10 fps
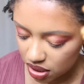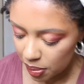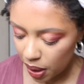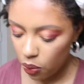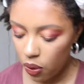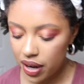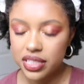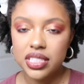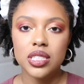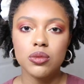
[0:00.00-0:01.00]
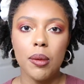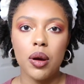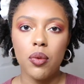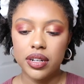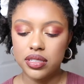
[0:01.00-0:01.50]
up my water. That's why
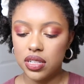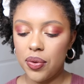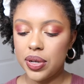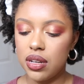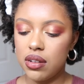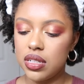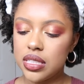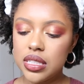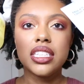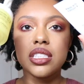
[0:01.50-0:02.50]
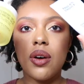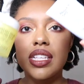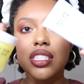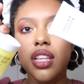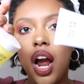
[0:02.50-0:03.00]
my water's already on. So I
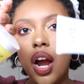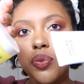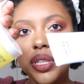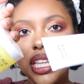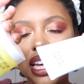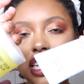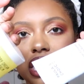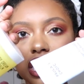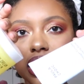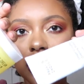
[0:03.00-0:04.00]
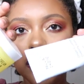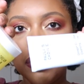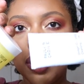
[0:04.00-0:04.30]
start with a cleansing